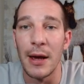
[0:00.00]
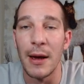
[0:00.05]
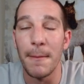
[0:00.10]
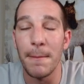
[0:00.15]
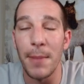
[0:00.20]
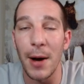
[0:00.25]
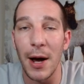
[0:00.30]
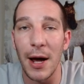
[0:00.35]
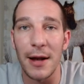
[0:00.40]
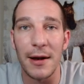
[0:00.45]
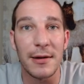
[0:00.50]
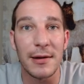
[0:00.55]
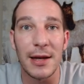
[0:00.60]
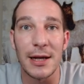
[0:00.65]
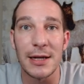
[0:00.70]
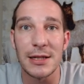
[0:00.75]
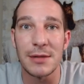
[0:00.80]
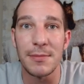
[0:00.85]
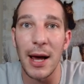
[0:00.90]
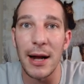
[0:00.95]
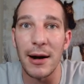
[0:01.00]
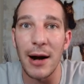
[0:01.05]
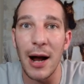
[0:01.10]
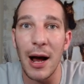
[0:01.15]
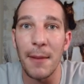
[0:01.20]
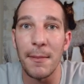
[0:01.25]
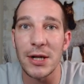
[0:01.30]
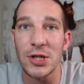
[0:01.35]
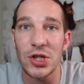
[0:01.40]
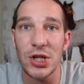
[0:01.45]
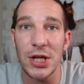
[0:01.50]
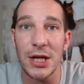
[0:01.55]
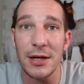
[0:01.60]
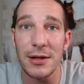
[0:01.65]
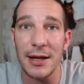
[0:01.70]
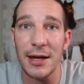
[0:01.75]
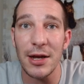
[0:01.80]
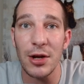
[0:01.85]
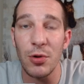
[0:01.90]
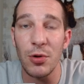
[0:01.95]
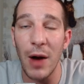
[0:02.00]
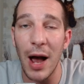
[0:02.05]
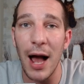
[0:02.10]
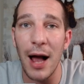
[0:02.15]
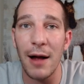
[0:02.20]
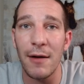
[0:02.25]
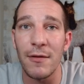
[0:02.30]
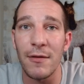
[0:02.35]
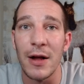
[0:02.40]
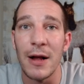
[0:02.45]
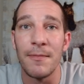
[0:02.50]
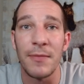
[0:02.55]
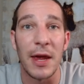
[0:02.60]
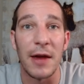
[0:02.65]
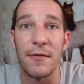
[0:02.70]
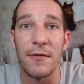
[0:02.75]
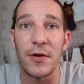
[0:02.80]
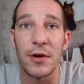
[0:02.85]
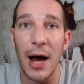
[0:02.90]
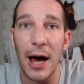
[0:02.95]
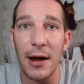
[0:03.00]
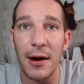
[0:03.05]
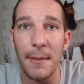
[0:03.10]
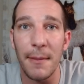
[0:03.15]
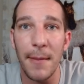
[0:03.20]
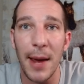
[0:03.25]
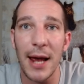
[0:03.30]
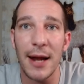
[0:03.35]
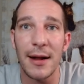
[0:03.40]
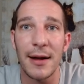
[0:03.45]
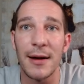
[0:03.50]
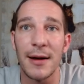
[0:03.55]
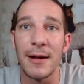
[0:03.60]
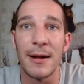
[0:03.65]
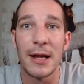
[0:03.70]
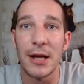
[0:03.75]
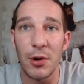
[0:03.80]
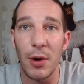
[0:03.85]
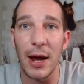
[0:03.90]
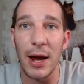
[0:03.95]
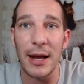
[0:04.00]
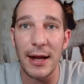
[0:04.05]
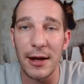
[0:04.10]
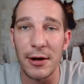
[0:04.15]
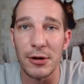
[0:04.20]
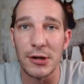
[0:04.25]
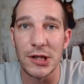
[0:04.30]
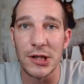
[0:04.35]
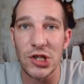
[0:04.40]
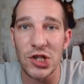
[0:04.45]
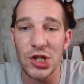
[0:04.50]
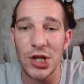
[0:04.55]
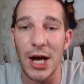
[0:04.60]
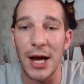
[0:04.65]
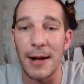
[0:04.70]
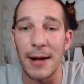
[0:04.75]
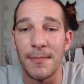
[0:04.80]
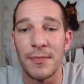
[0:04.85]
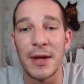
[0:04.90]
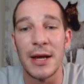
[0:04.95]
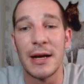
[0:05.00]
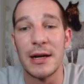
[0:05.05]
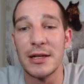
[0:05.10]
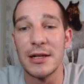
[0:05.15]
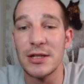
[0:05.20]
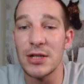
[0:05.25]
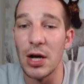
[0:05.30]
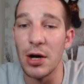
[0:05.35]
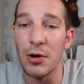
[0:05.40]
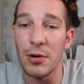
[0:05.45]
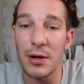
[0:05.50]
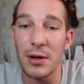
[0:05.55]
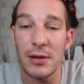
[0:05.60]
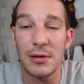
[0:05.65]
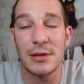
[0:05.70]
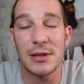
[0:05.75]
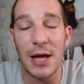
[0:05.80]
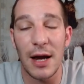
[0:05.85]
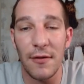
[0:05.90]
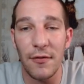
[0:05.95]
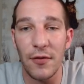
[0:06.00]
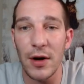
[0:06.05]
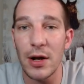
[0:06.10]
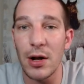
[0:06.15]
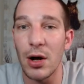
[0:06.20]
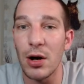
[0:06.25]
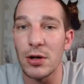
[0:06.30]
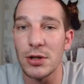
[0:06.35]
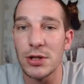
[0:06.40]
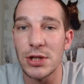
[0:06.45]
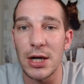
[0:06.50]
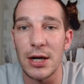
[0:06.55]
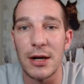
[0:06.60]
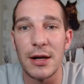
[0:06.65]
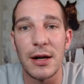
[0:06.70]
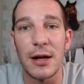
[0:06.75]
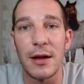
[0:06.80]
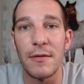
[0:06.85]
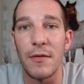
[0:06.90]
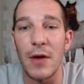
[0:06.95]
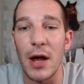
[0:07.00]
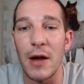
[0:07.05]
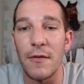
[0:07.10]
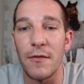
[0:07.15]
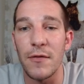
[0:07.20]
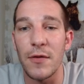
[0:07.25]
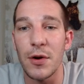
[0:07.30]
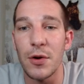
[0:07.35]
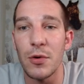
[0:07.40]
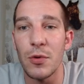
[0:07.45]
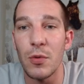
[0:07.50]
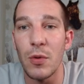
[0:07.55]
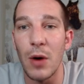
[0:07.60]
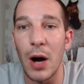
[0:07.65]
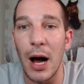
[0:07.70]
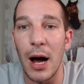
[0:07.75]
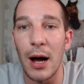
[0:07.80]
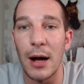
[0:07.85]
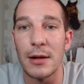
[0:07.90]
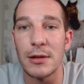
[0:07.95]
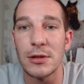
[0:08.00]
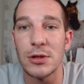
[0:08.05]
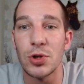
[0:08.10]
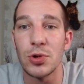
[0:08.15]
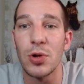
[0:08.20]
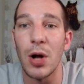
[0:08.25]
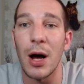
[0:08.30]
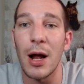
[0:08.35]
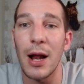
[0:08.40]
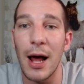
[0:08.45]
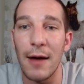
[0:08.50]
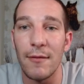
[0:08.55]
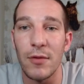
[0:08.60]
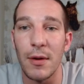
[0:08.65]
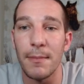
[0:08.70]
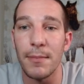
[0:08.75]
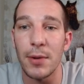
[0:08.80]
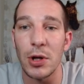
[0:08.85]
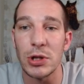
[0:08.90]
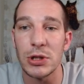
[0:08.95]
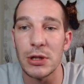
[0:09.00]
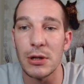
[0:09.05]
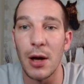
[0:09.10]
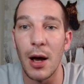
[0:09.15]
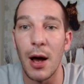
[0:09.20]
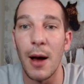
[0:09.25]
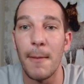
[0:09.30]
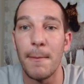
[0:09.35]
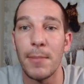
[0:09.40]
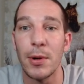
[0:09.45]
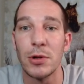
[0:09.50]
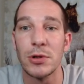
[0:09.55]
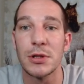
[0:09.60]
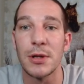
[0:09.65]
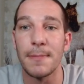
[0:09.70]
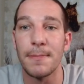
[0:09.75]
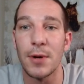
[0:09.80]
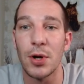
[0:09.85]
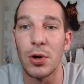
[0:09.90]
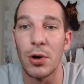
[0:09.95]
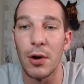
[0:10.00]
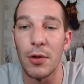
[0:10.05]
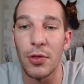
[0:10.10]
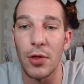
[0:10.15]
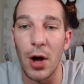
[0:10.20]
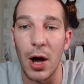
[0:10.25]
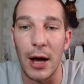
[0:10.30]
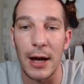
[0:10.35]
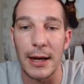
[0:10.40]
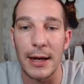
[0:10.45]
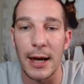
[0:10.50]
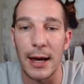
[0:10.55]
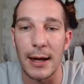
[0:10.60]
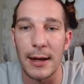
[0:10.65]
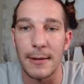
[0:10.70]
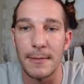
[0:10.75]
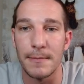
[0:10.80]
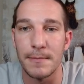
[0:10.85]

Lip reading: But doesn't matter how much healing you have, if you're out of mana, you ain't healing shit. So definitely an alternative if you do not have the boots of Pure Thought yet.